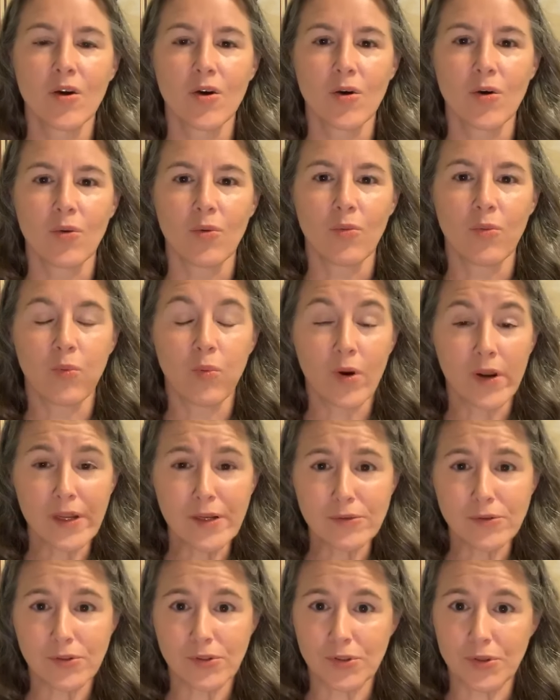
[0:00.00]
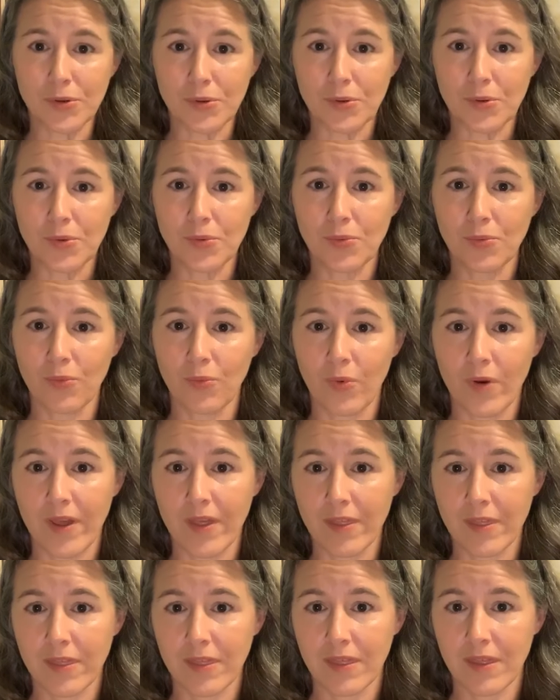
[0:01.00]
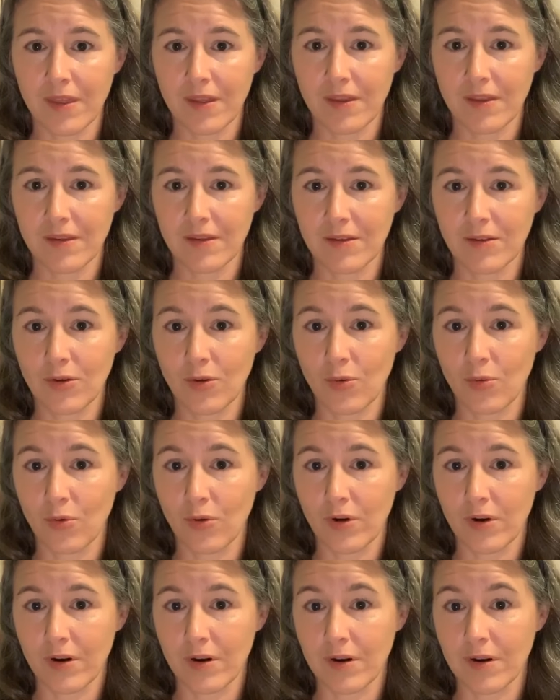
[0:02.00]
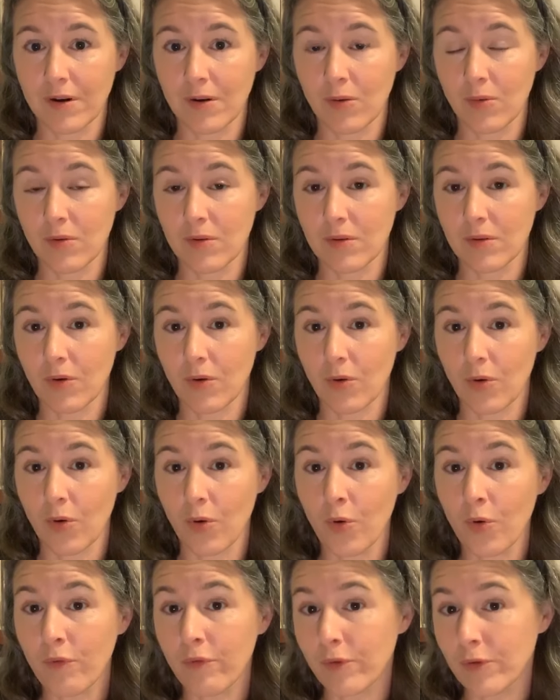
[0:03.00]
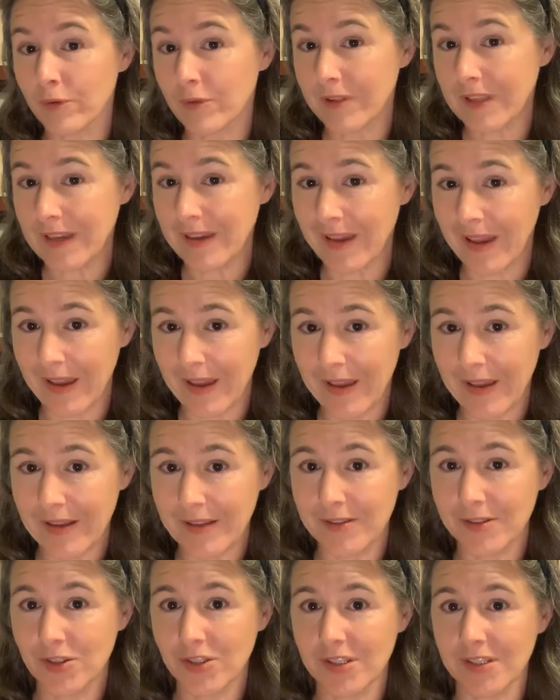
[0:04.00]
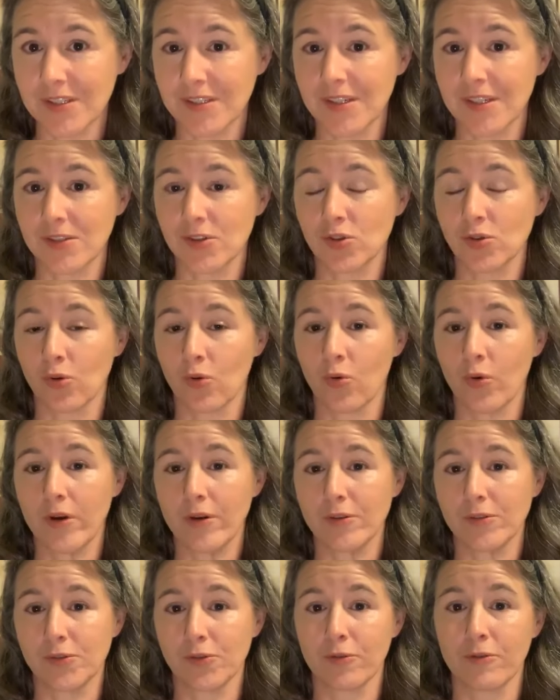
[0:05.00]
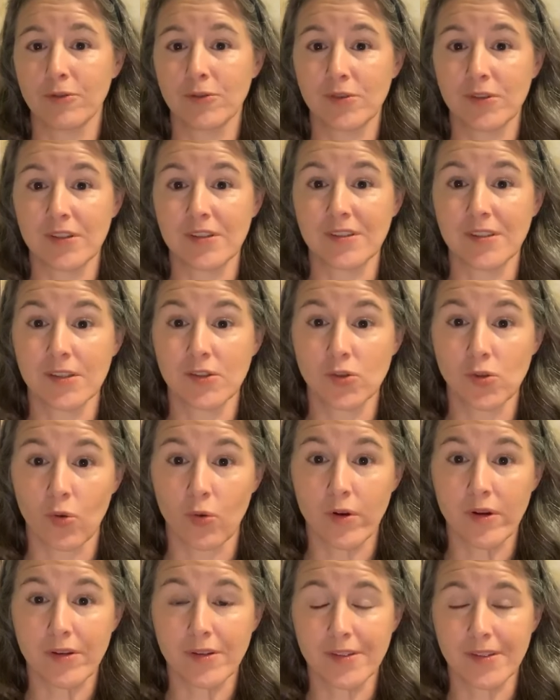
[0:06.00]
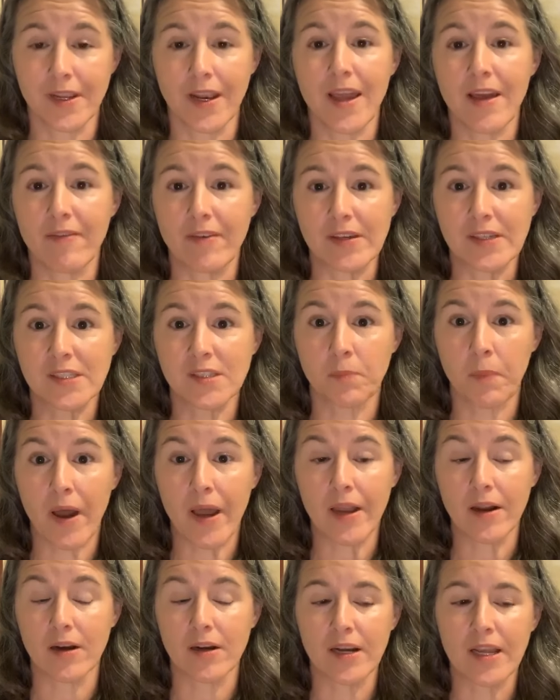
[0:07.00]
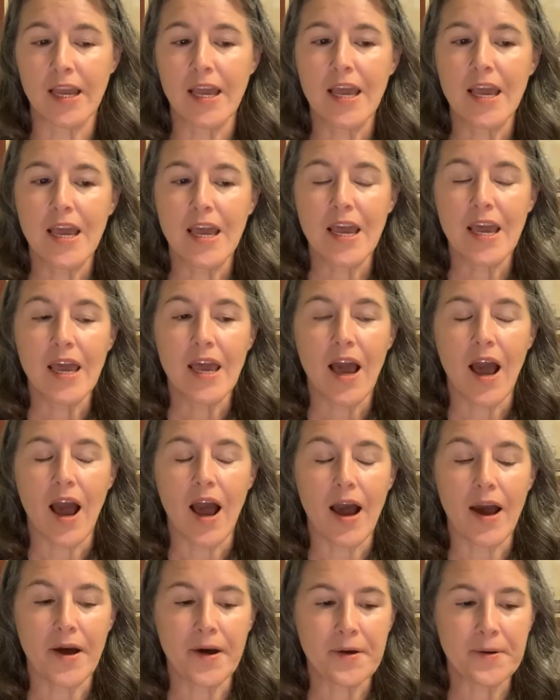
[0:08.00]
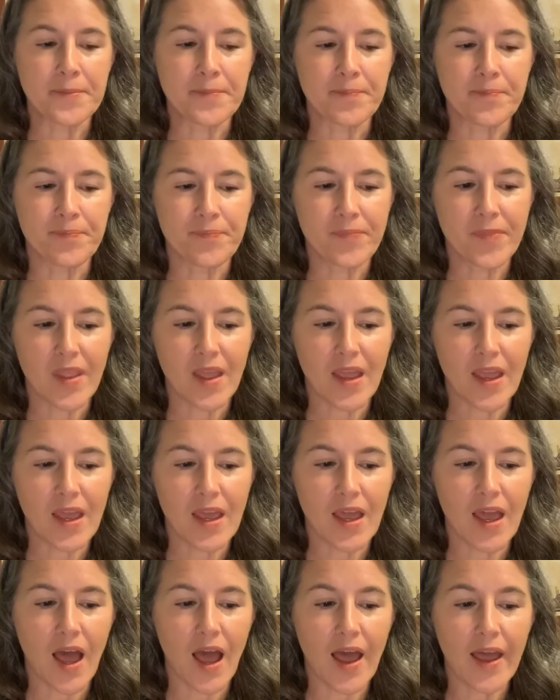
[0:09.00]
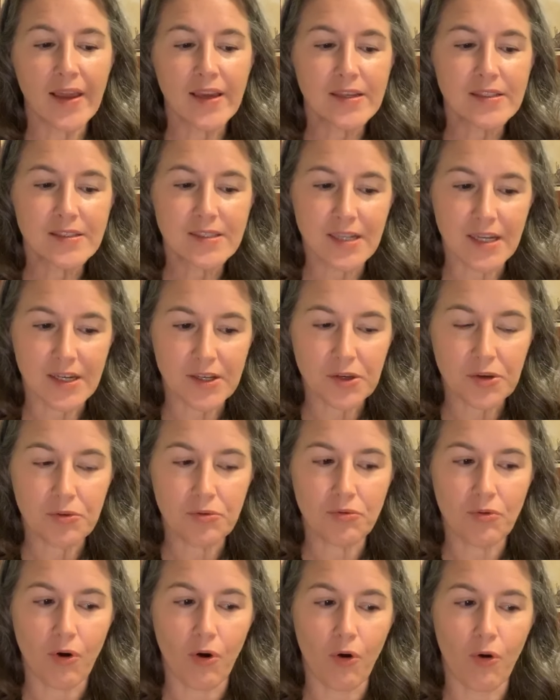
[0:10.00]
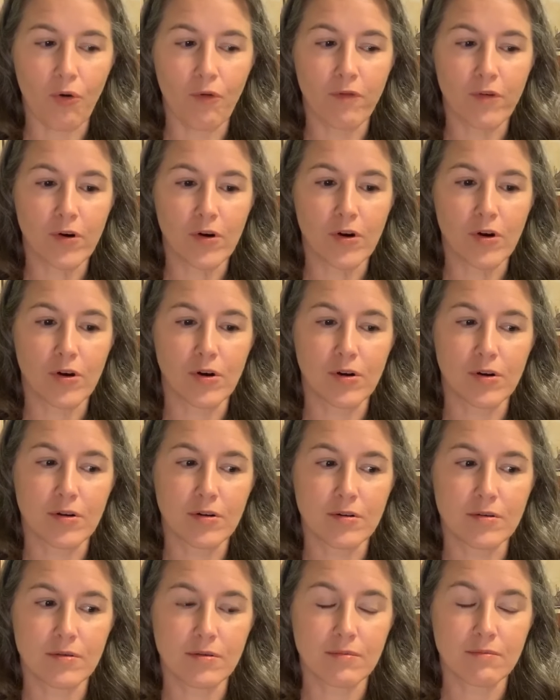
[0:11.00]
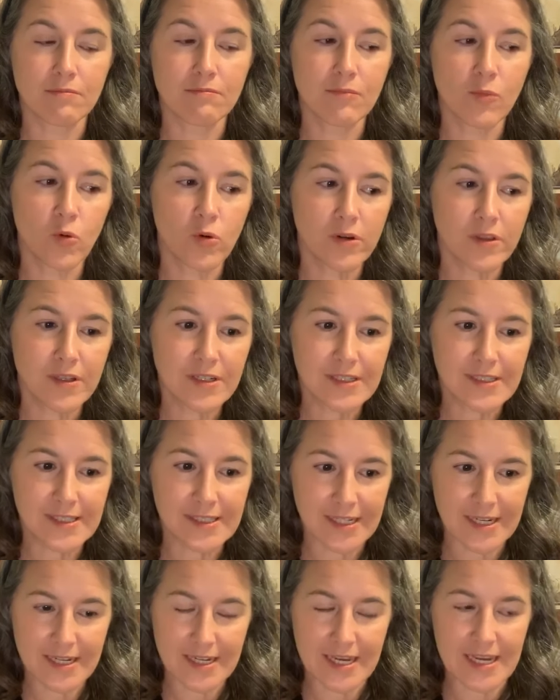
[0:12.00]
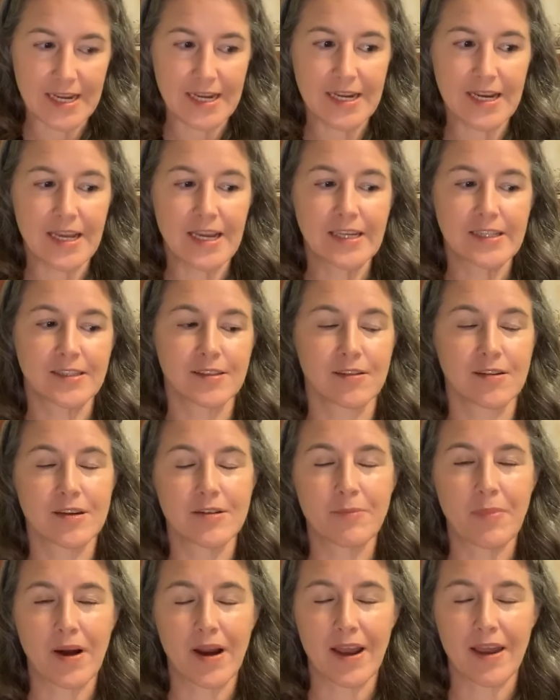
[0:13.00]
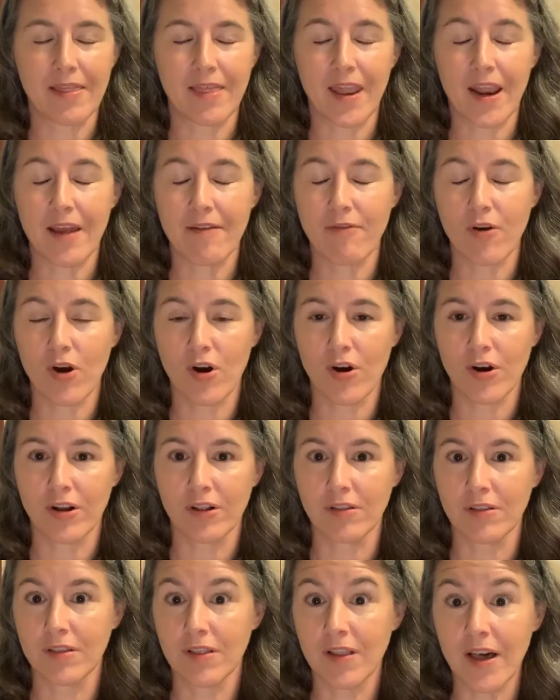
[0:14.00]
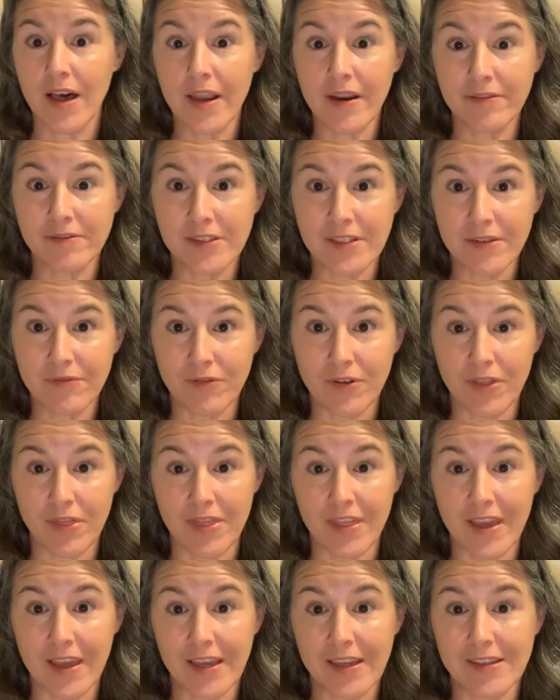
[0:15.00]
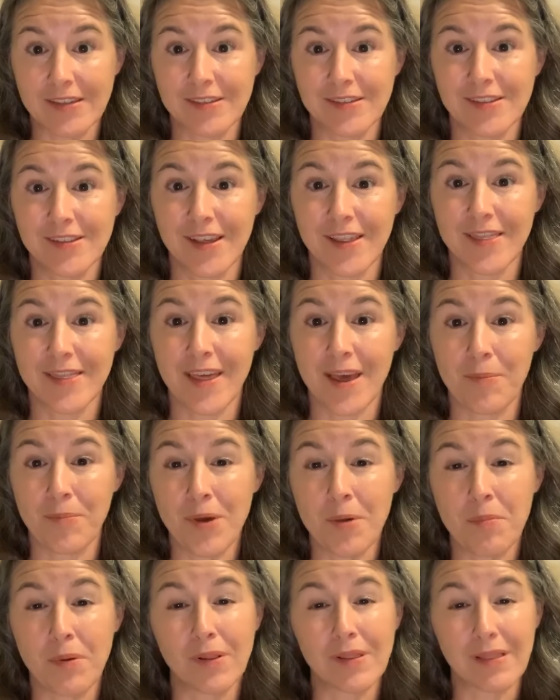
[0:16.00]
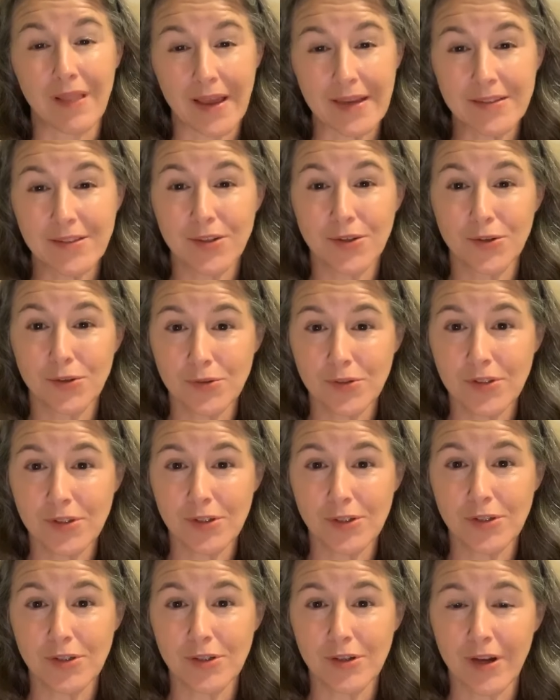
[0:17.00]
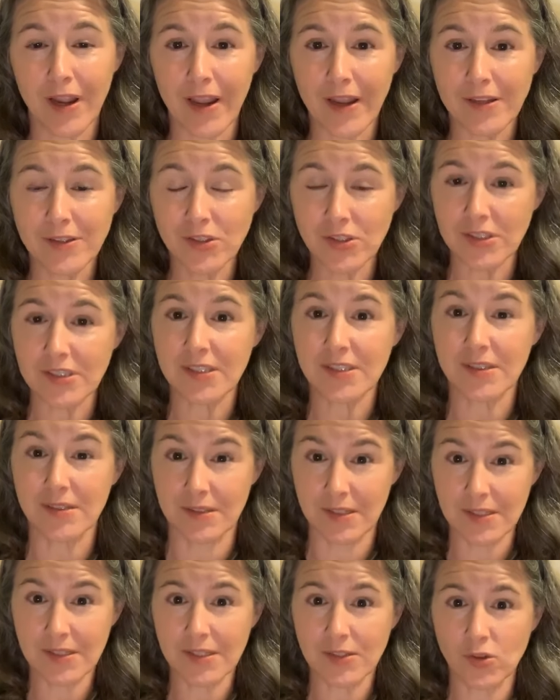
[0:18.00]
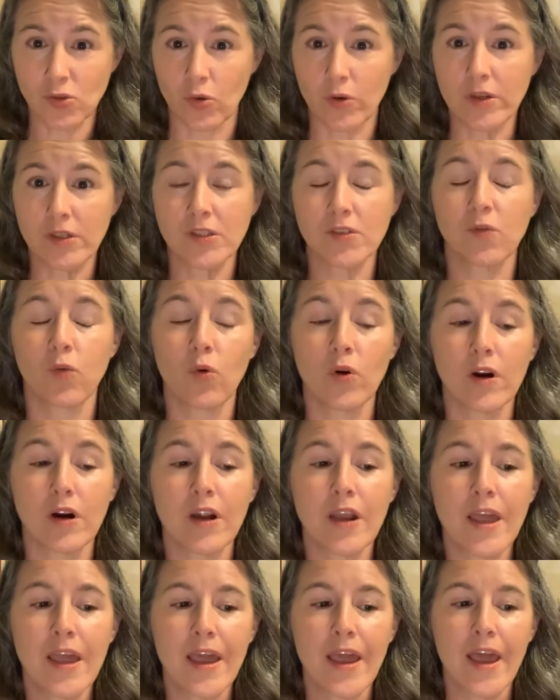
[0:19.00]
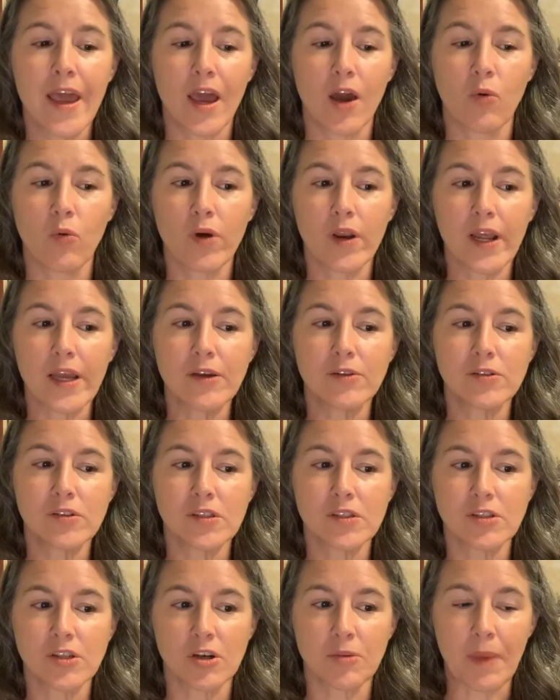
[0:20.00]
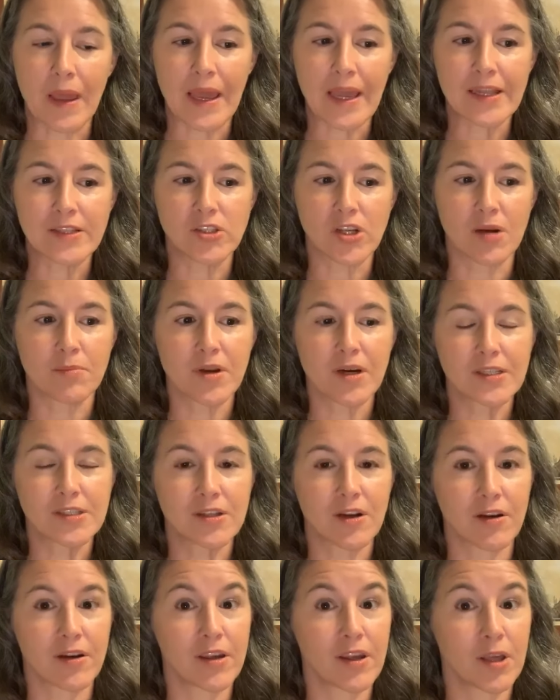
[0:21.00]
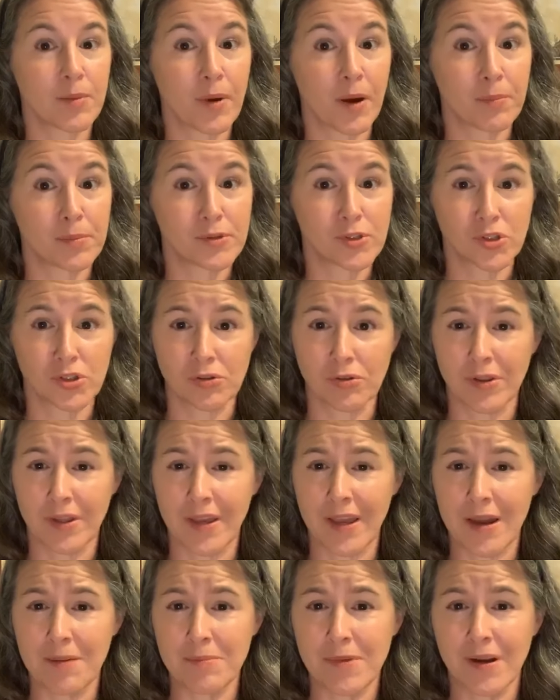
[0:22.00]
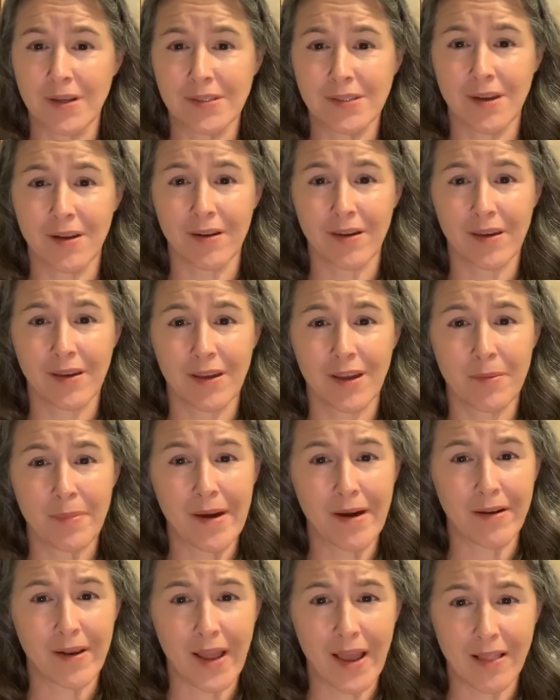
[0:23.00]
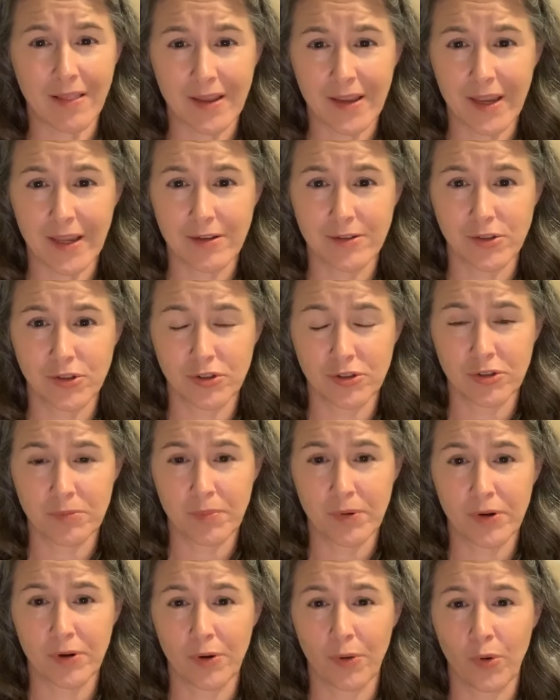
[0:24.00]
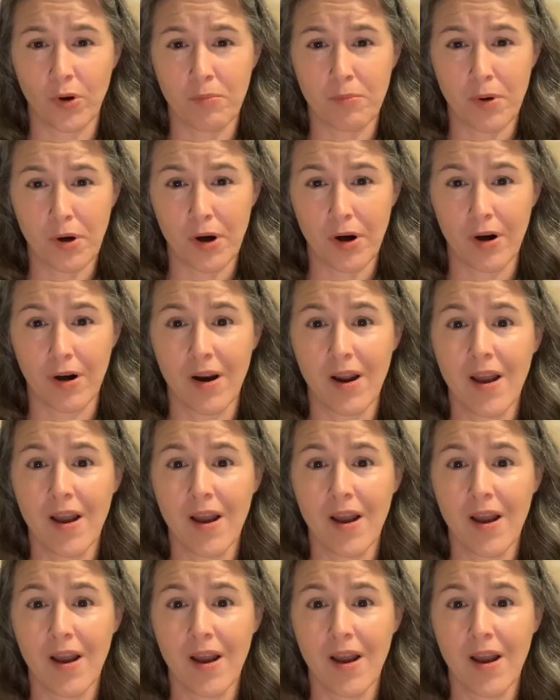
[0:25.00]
what do you do with your overly aged essential oils or those essential oils that have expired? I can tell you over more than a decade has gone by that I've heard a lot of different things that people like to use their aged essential oils for. And when I use the term age, I'm not talking about patchouli, I'm not talking about alligator juniper or myrrh